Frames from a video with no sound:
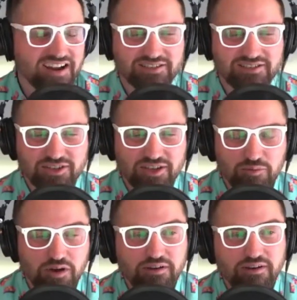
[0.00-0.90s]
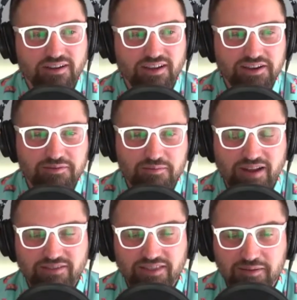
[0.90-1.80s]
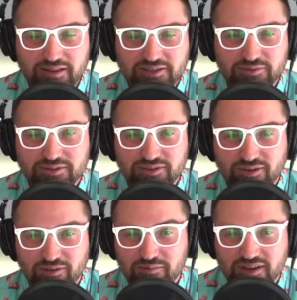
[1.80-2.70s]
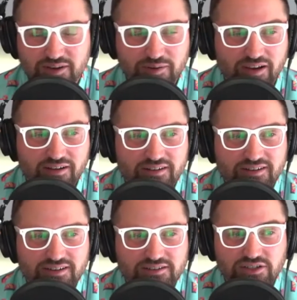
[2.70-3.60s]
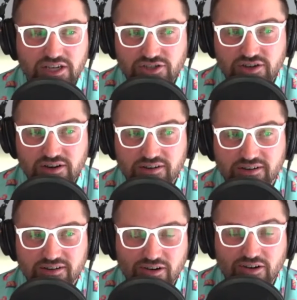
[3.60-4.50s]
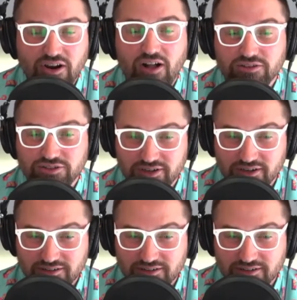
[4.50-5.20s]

is a good one, and you might have to think about this one too. Or here we go: t-shirt or collared shirt?